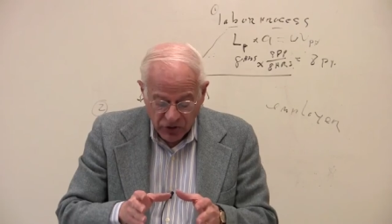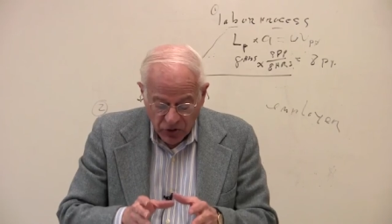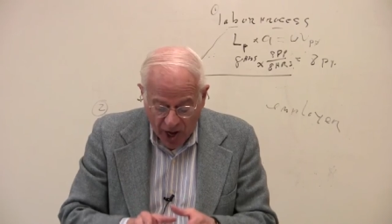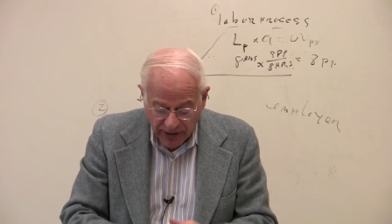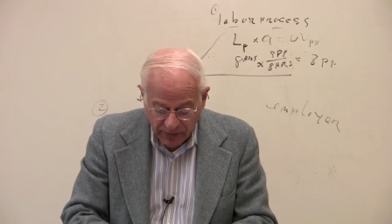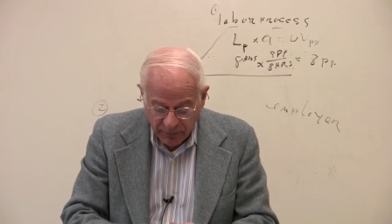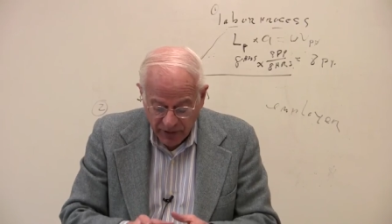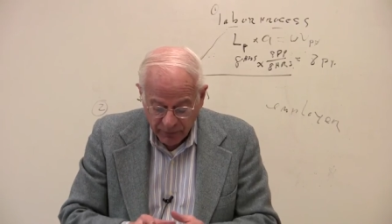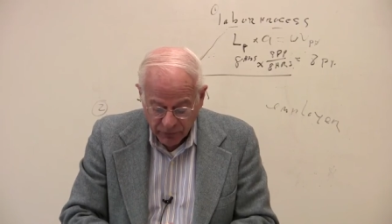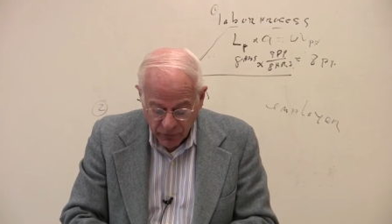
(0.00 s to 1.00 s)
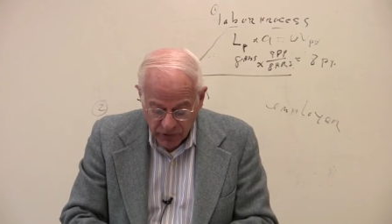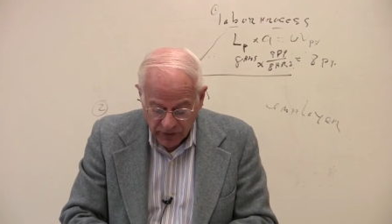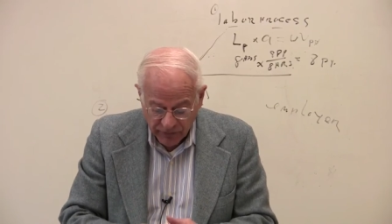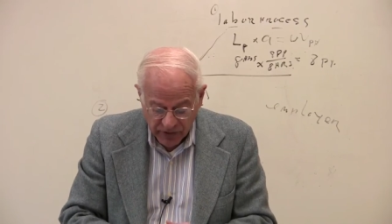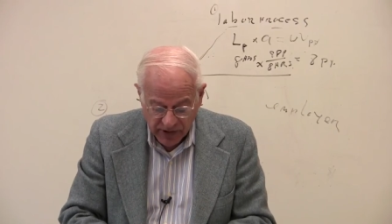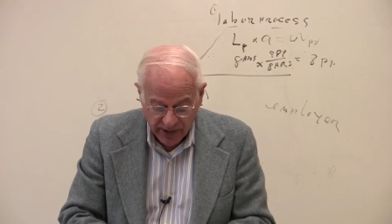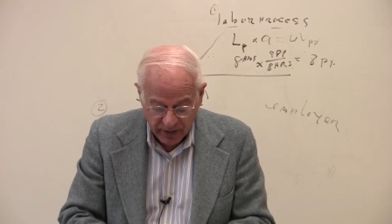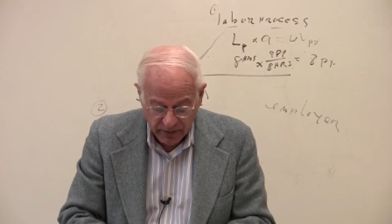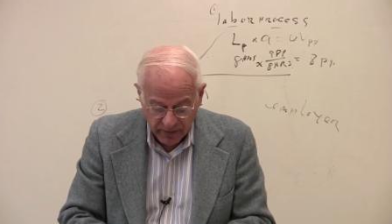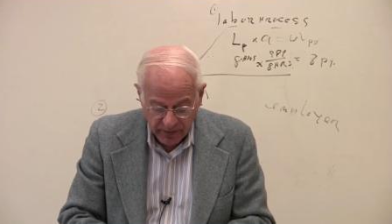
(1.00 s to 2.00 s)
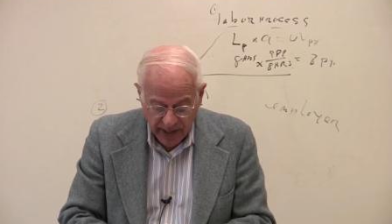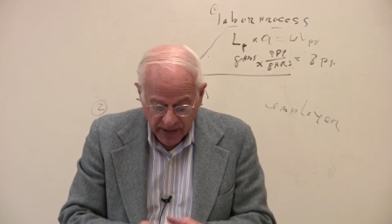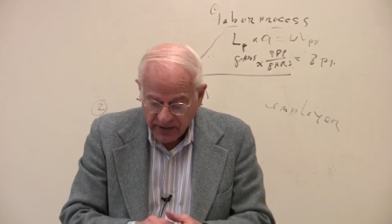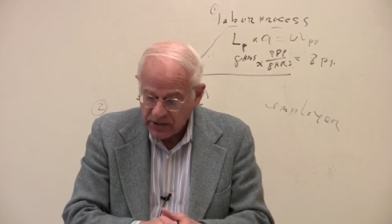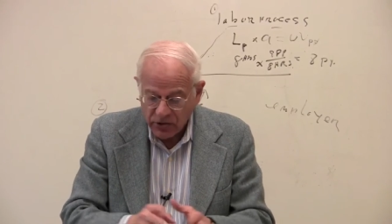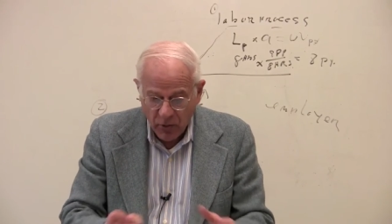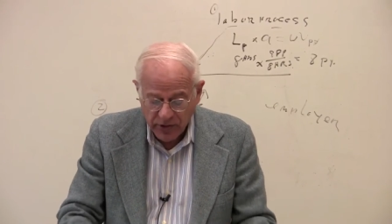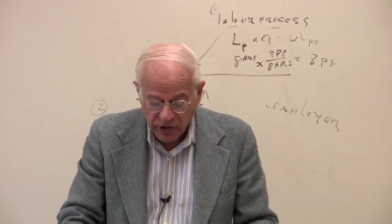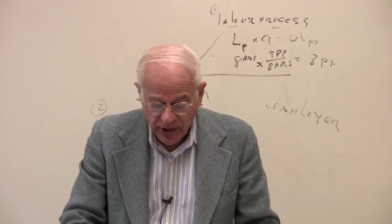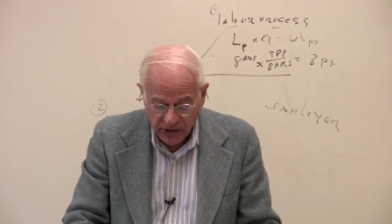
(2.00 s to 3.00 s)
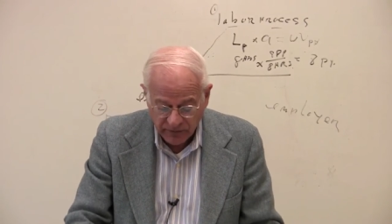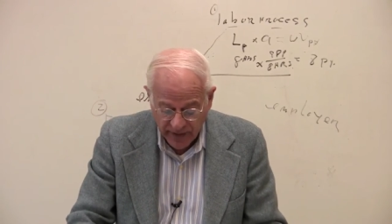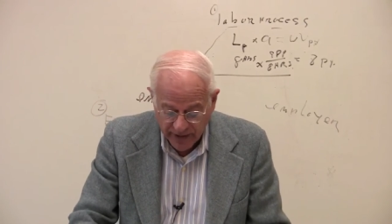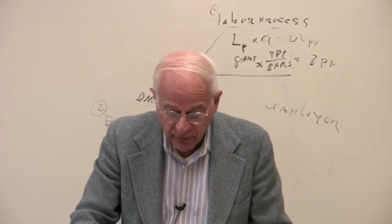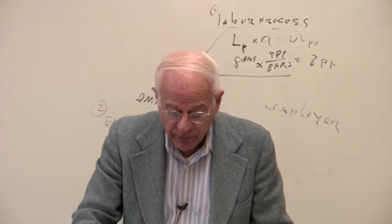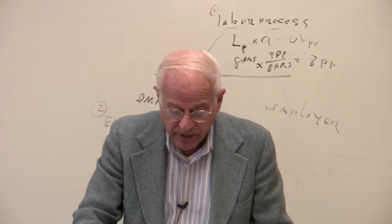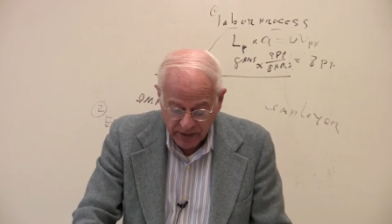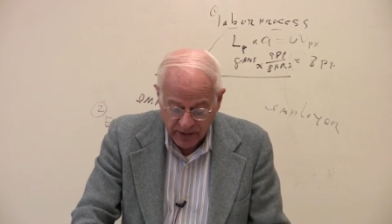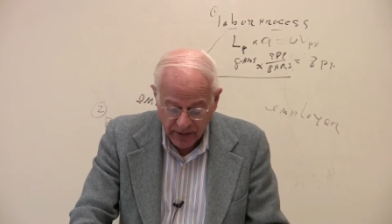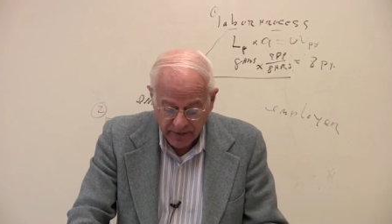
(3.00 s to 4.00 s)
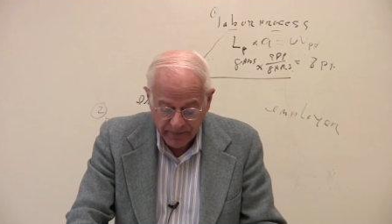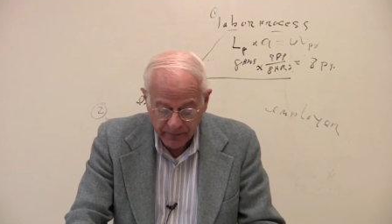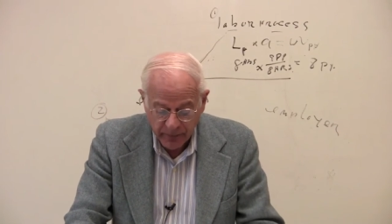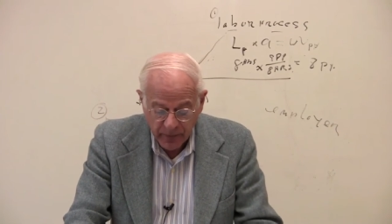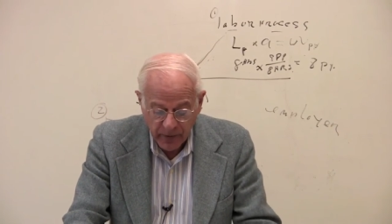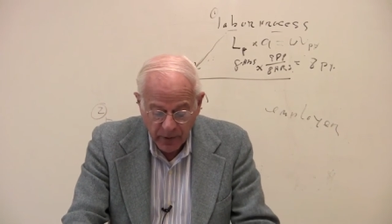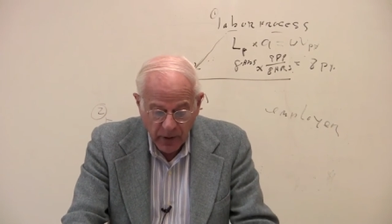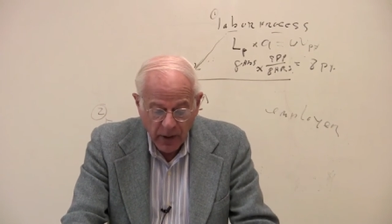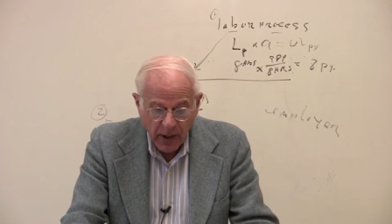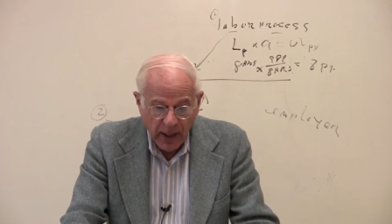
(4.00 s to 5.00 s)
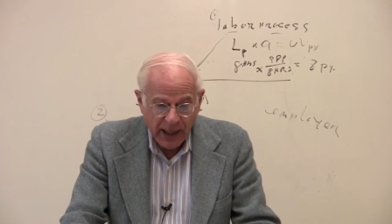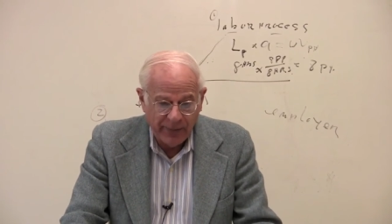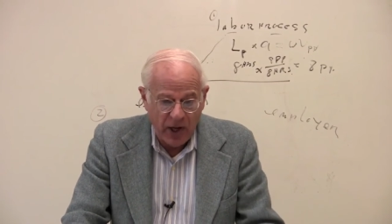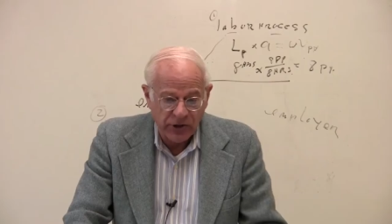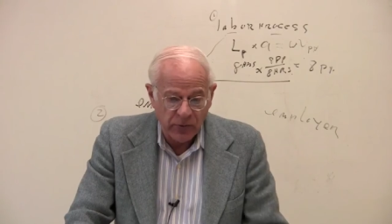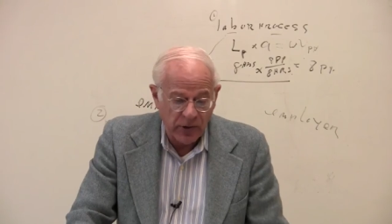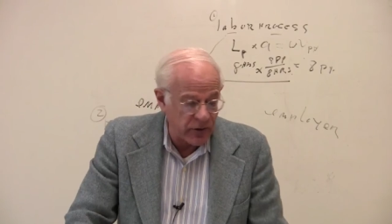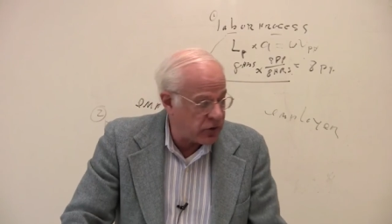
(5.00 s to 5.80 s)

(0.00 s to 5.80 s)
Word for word: not being produced for sale. Hence, there's no exchange value present here. And I'm also going to